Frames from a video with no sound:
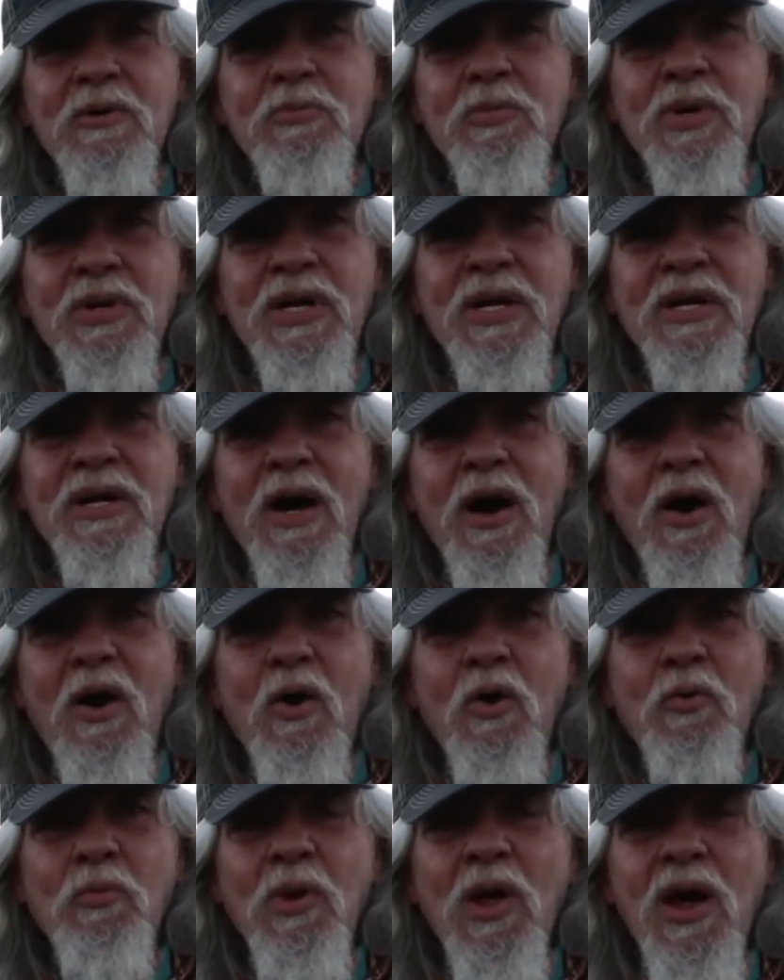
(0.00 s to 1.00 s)
But in the
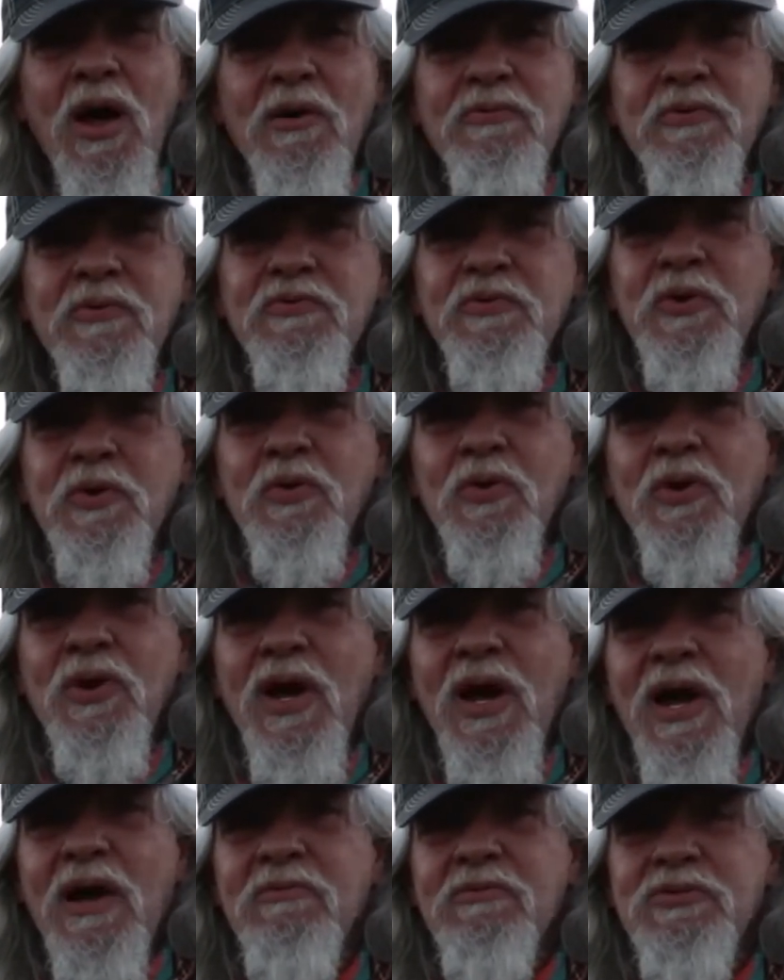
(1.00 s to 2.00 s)
home life, if you're going to
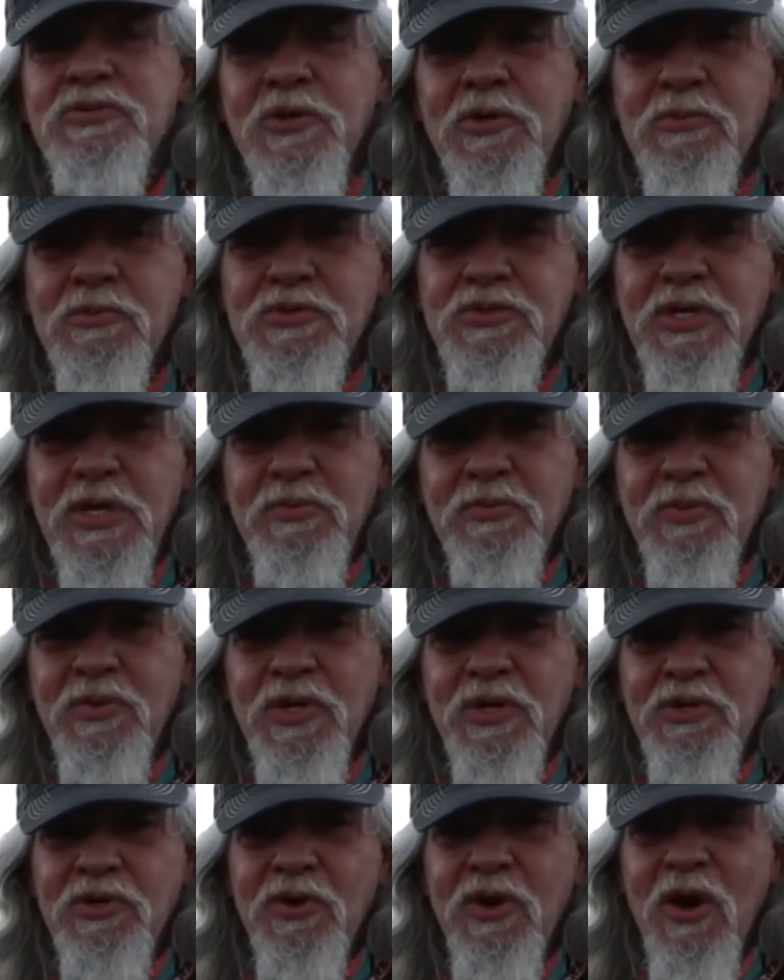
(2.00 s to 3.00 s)
have a German Shepherd
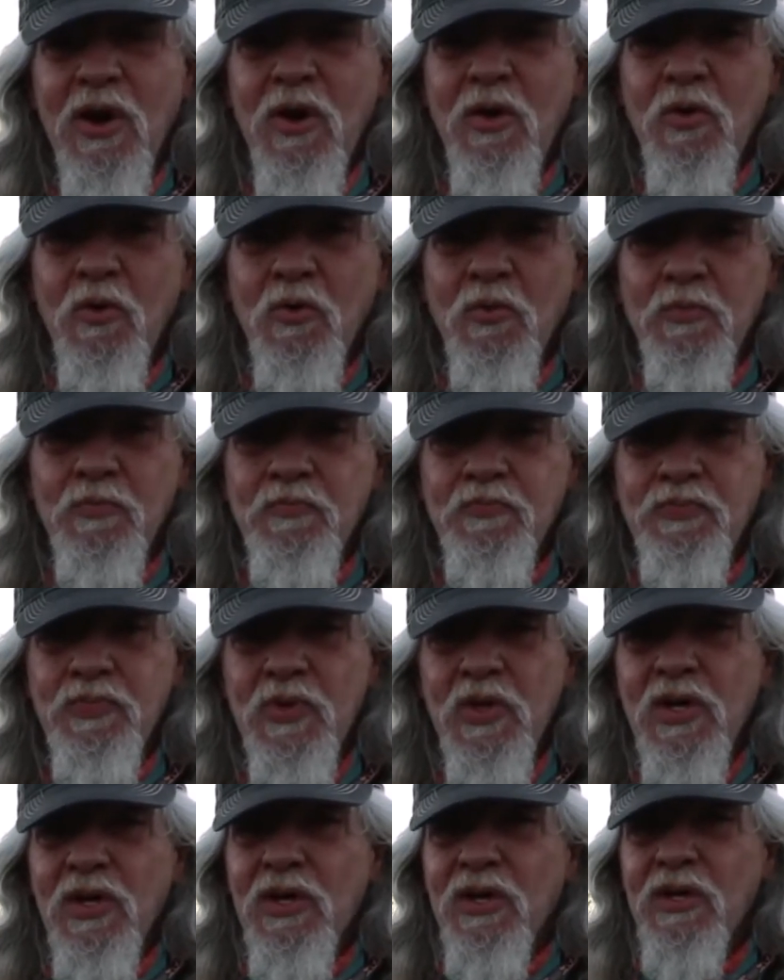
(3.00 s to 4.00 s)
in your home,
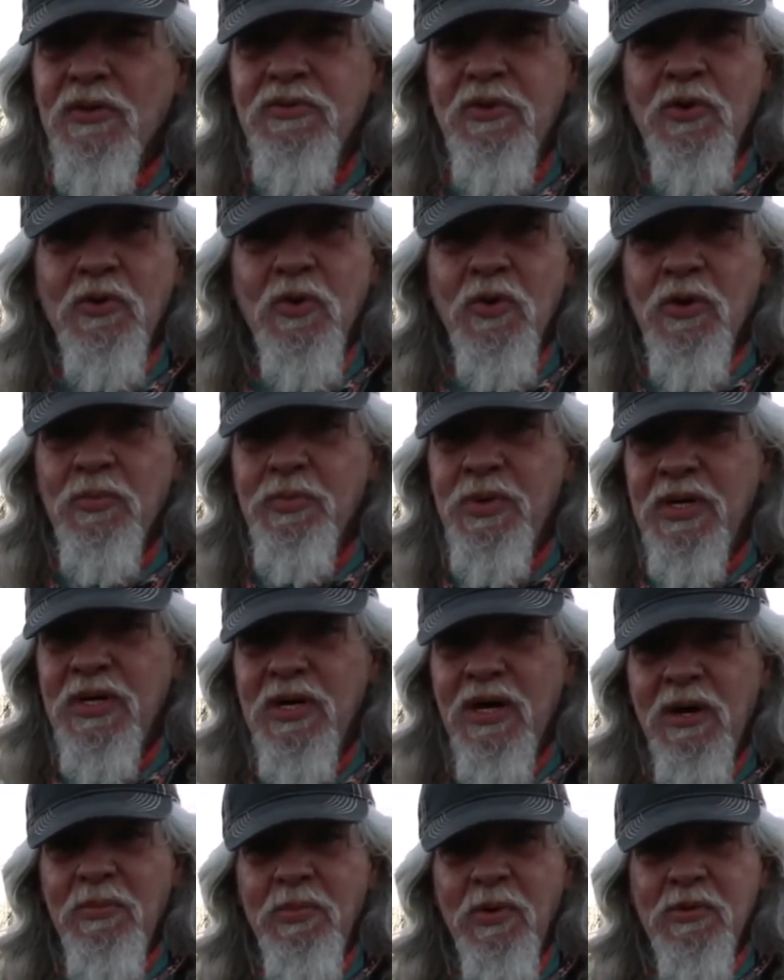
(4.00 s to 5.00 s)
they're going to pick
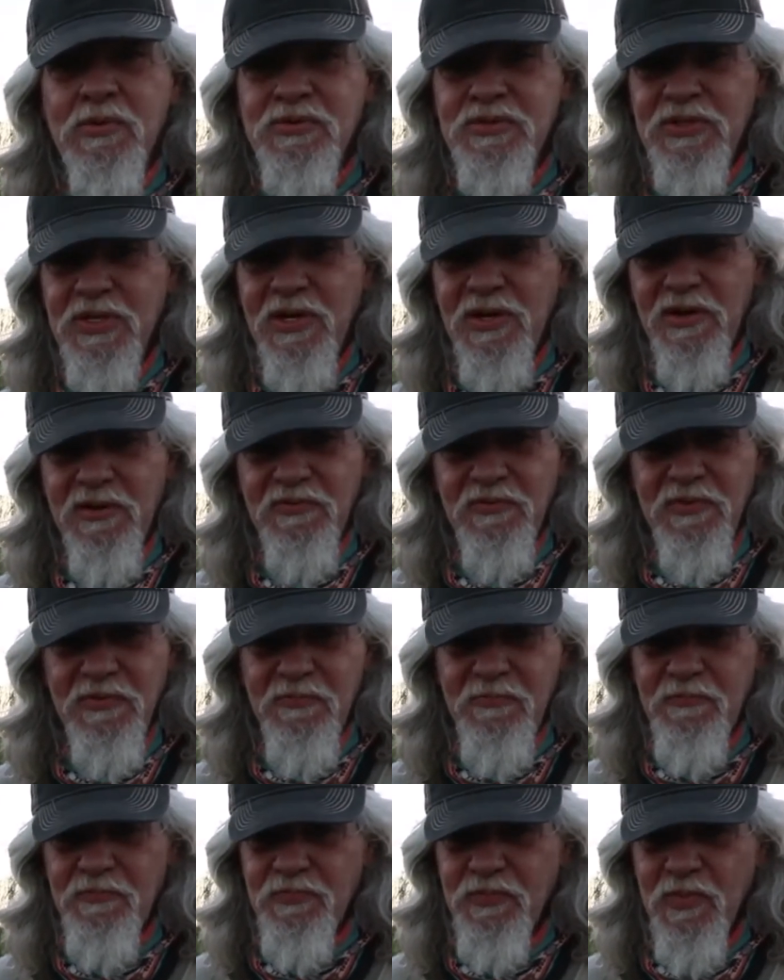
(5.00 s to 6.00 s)
up on stuff.
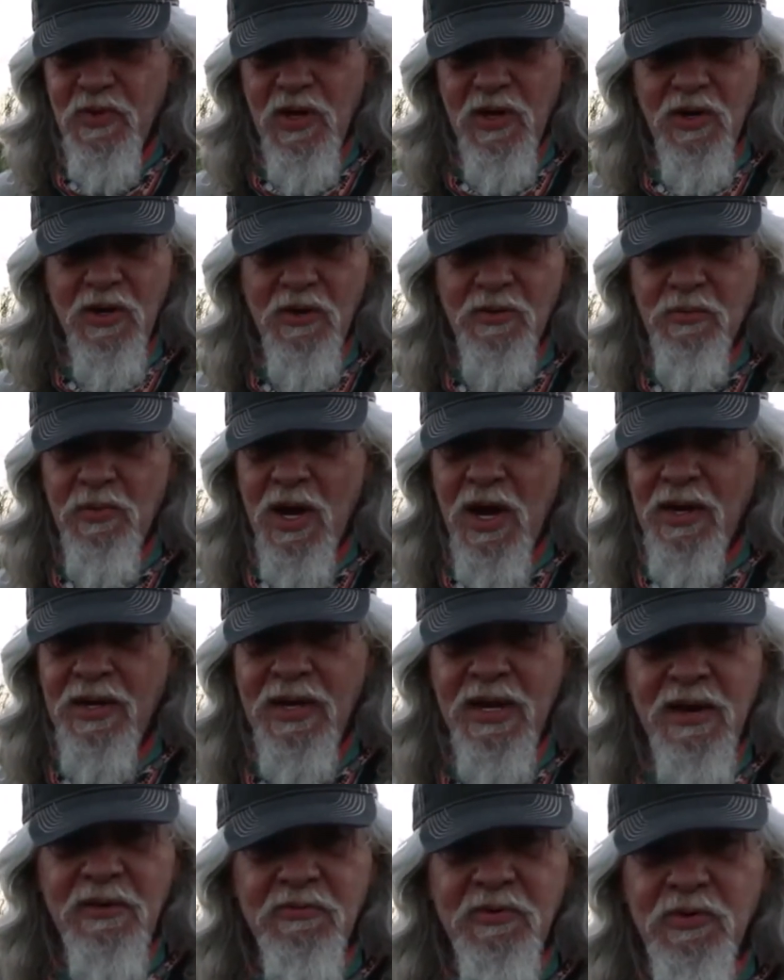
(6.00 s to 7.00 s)
I
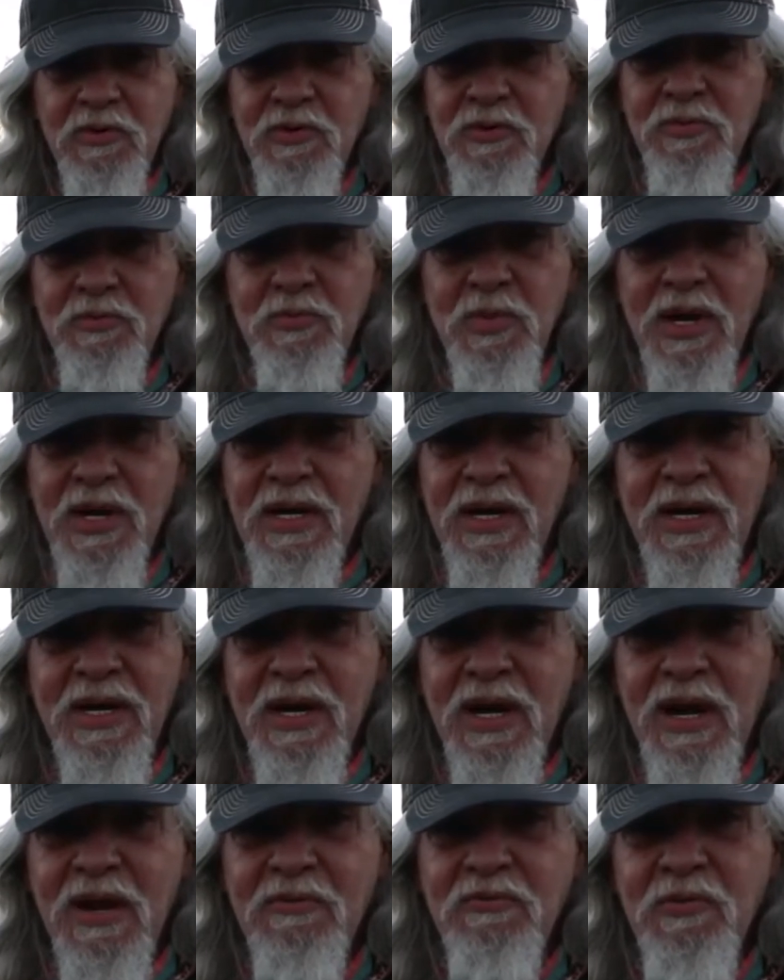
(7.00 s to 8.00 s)
never made any
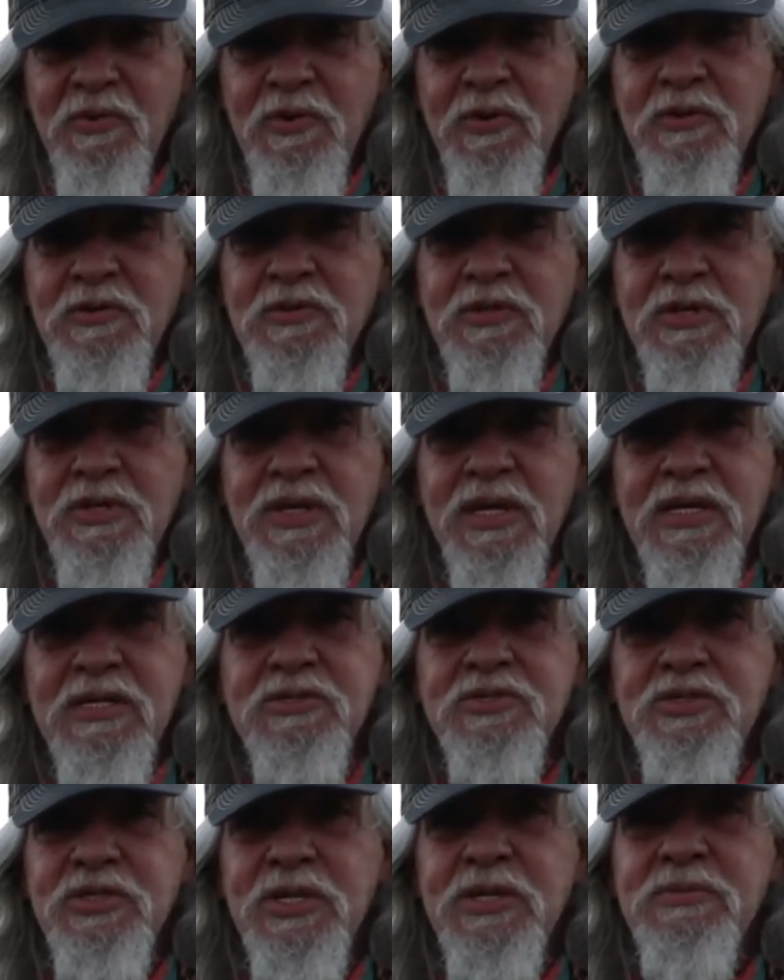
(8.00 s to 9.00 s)
effort to
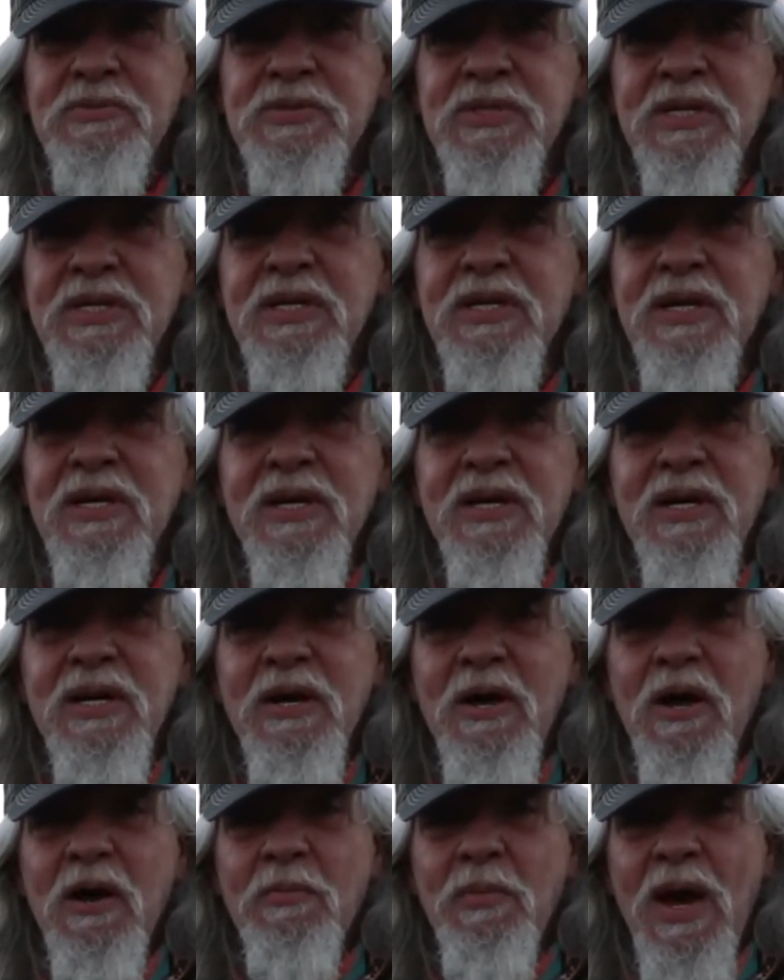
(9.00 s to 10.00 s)
teach Gypsy
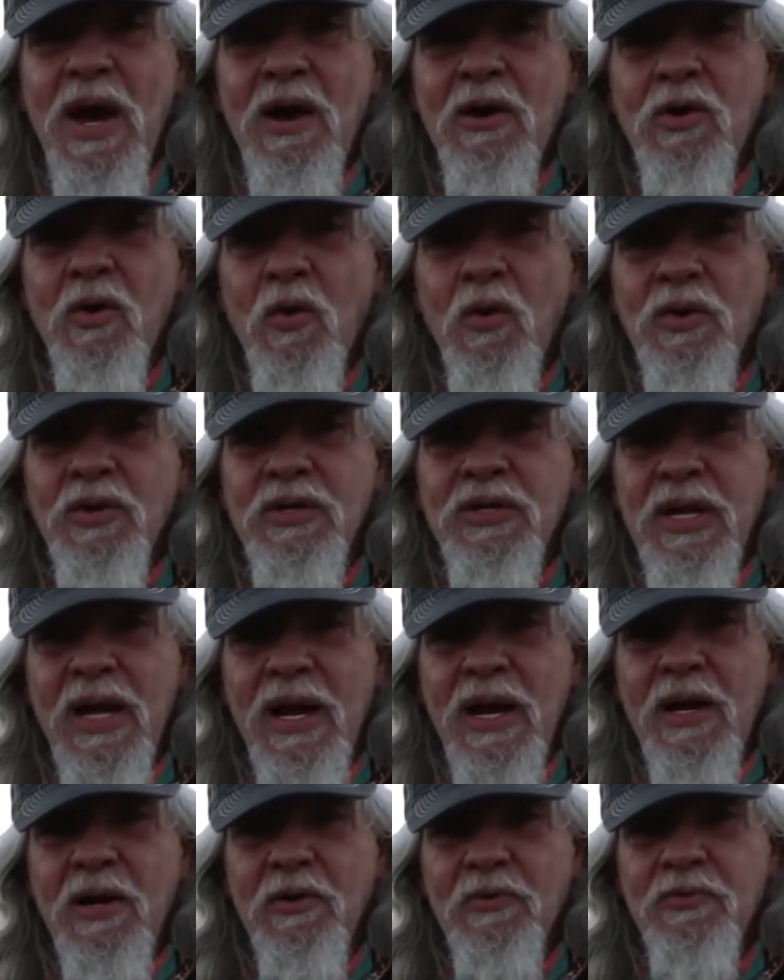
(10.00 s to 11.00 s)
about going to
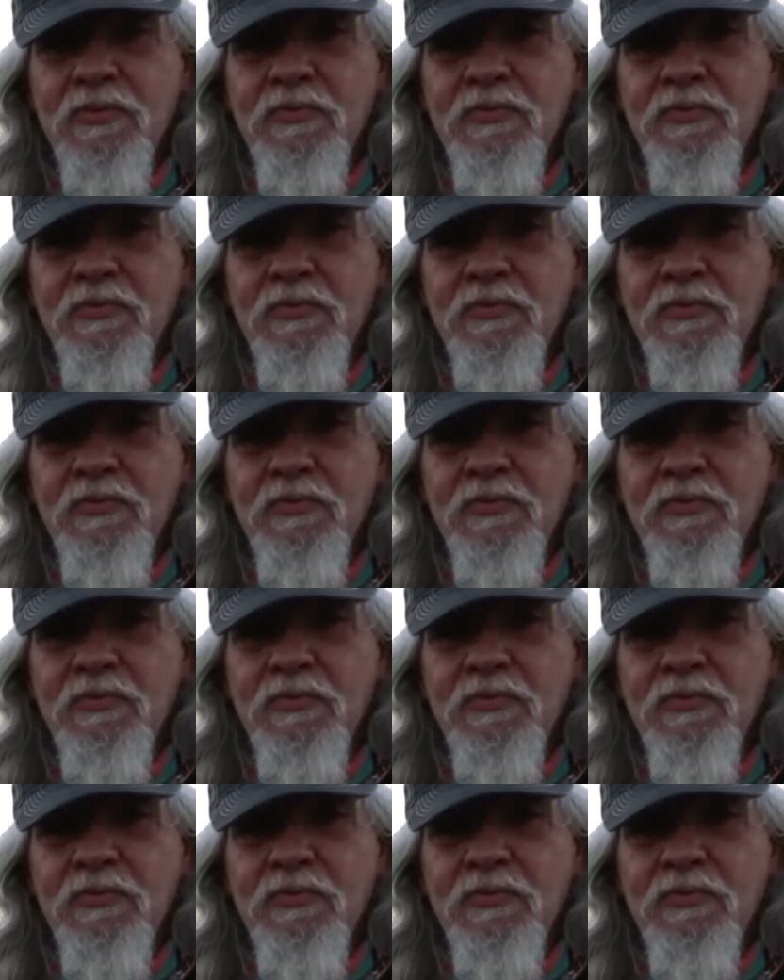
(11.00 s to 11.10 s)
town.